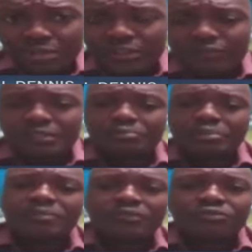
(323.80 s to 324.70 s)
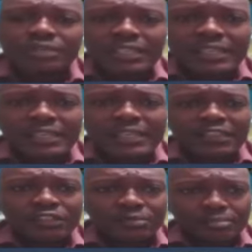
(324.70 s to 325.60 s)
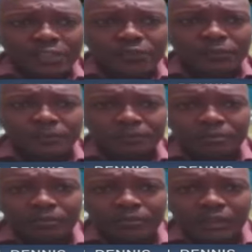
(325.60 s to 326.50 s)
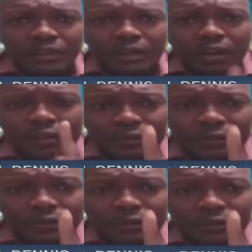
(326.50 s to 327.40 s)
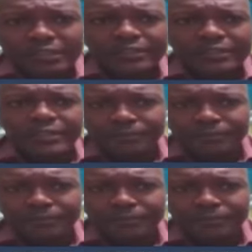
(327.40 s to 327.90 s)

of the people of Trinidad and Tobago, on the first day,